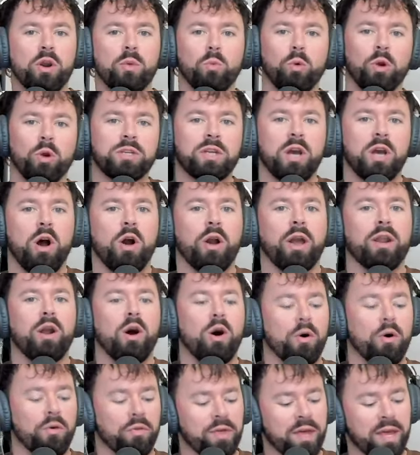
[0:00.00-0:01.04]
and we're talking
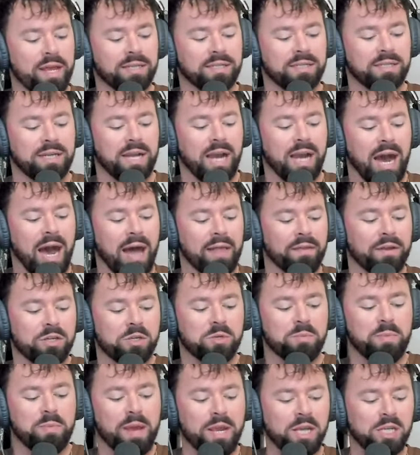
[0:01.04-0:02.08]
all things
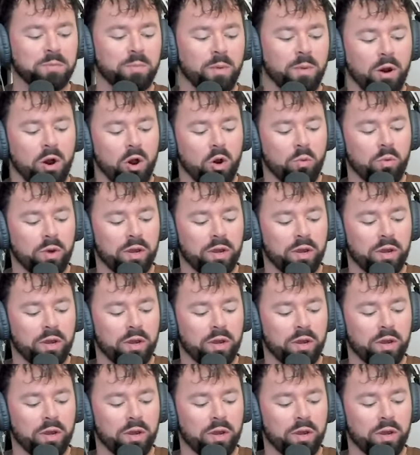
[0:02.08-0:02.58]
college baseball